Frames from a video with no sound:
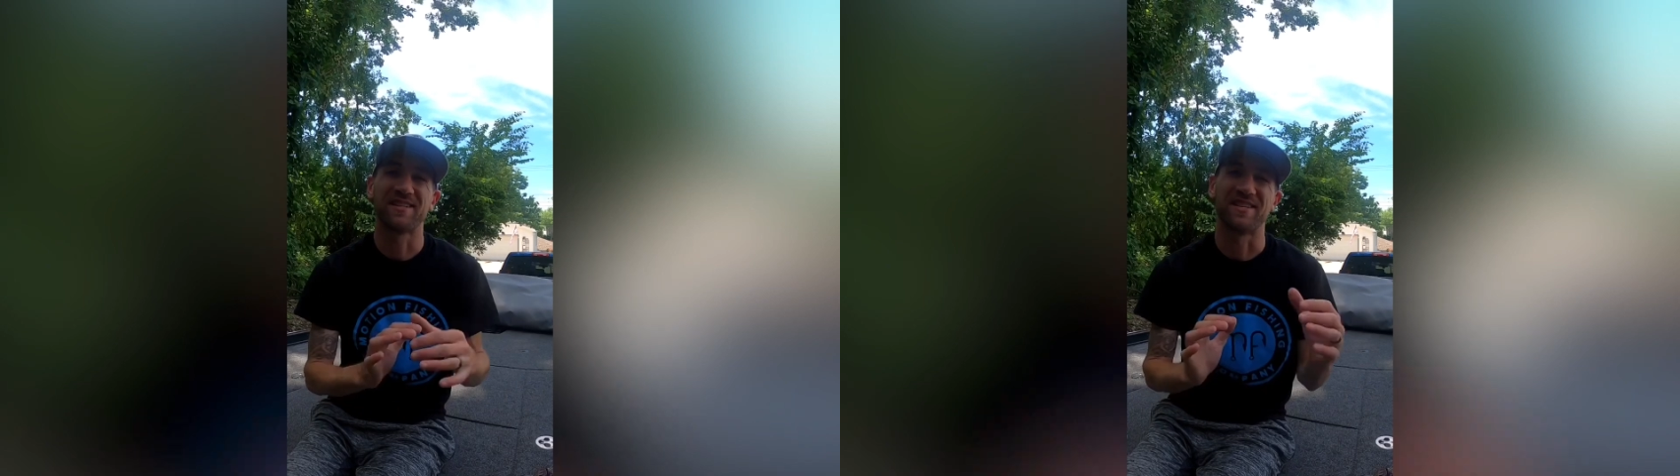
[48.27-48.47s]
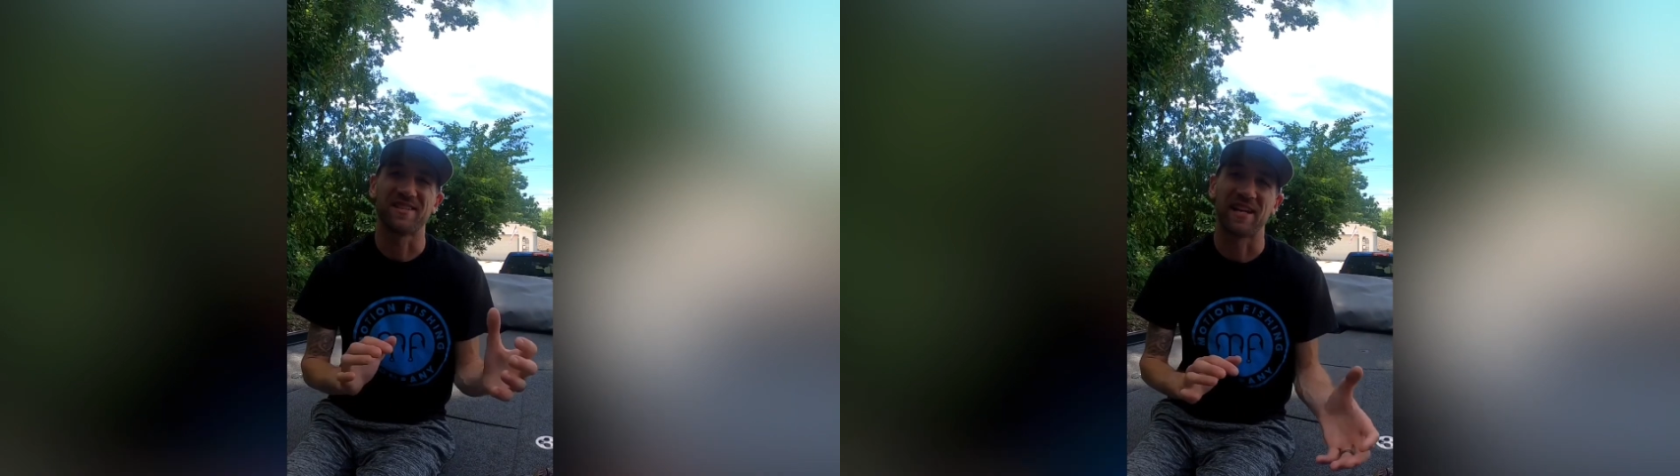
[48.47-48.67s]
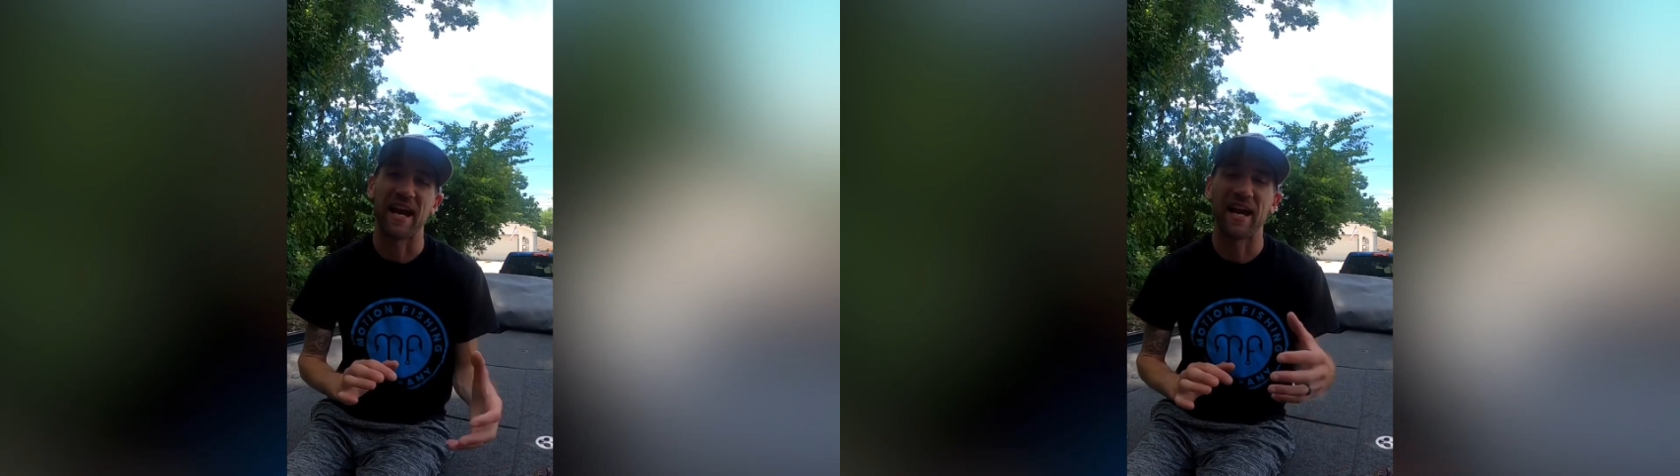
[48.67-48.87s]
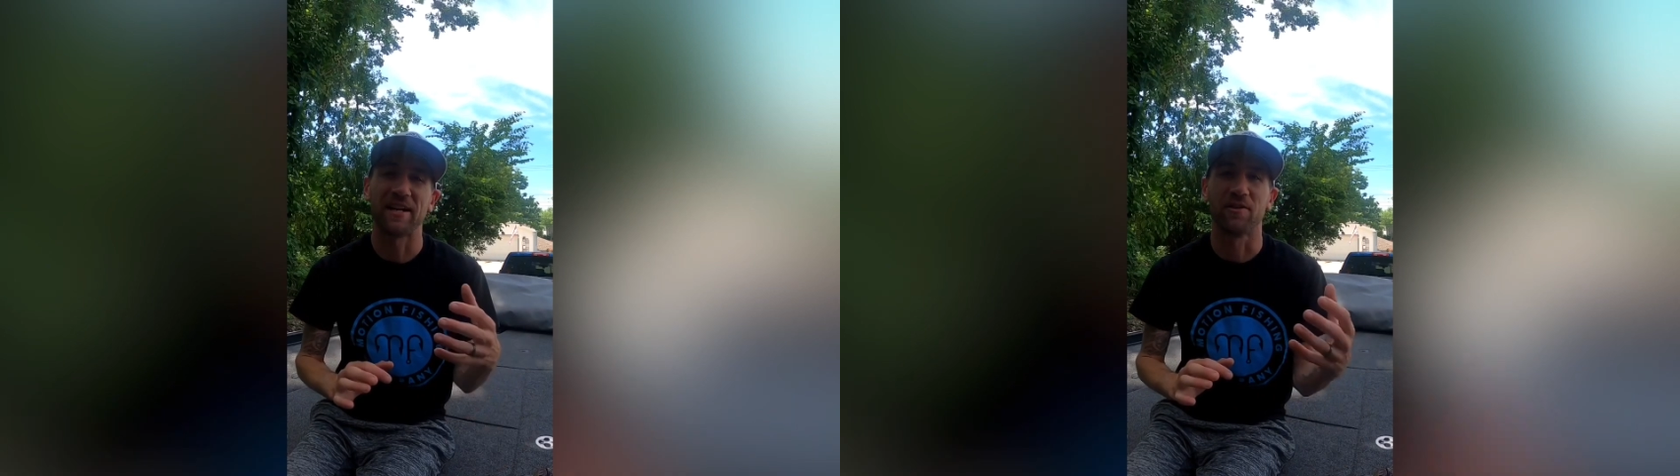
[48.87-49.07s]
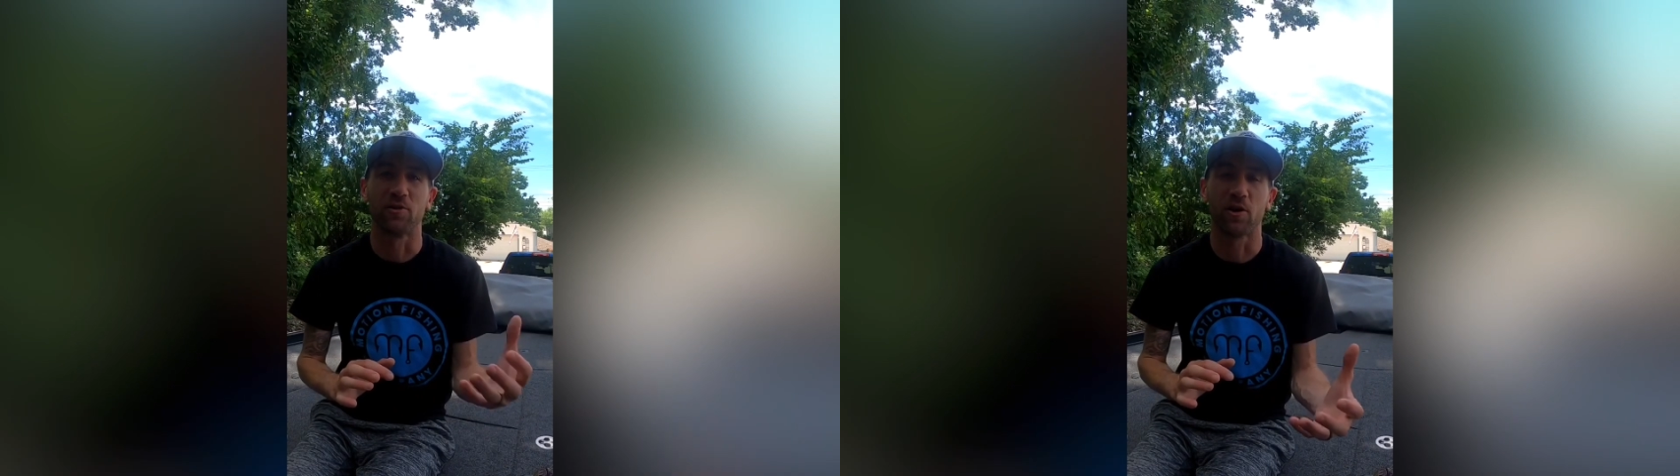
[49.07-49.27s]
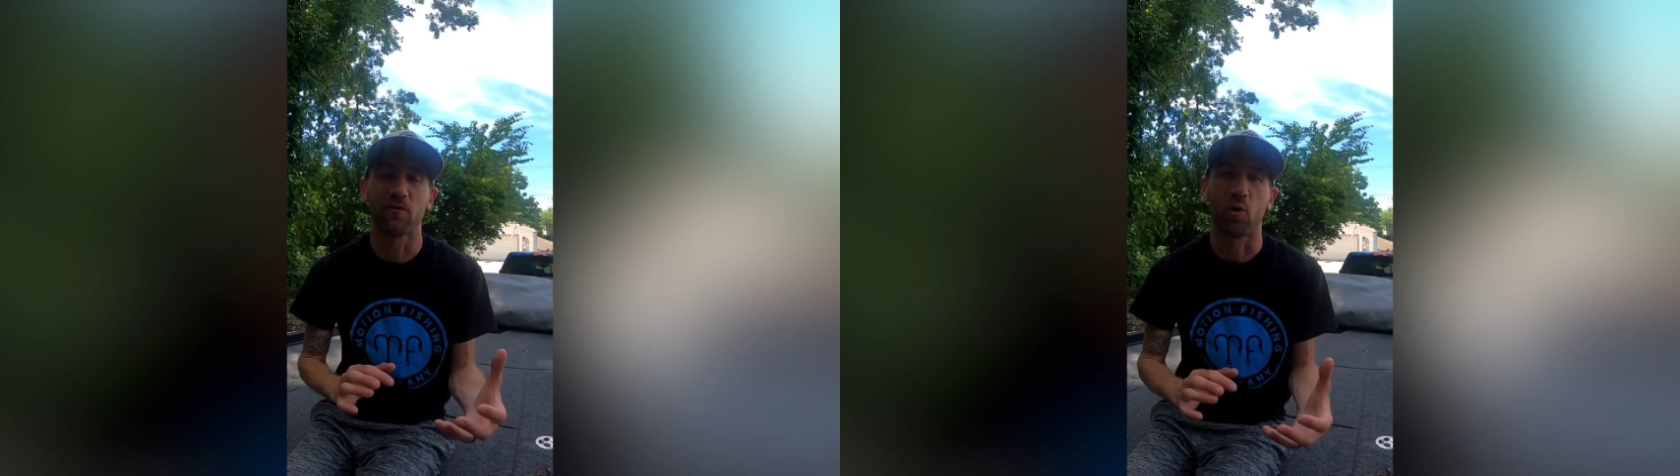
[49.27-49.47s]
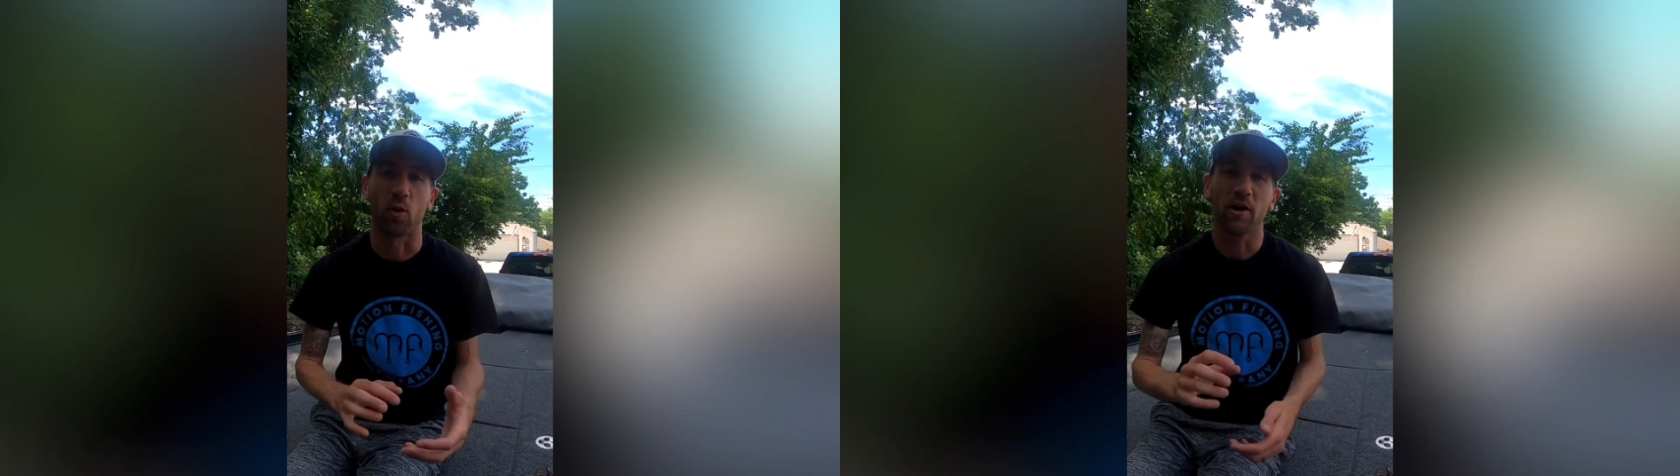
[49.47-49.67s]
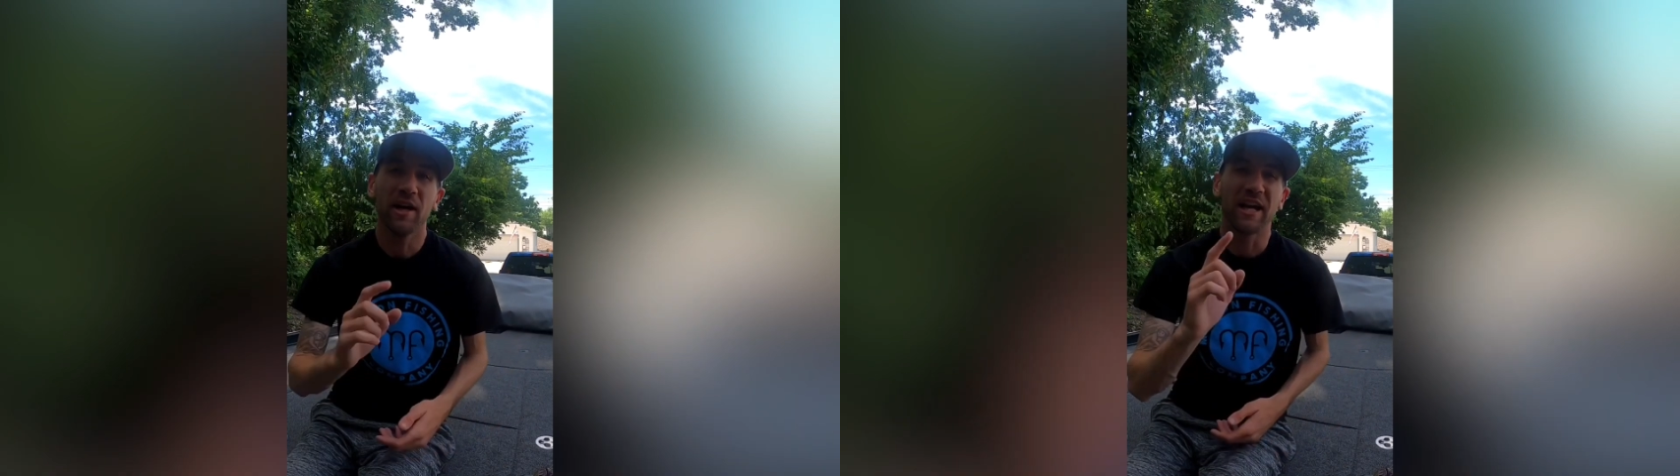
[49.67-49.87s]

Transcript: to scan and look for.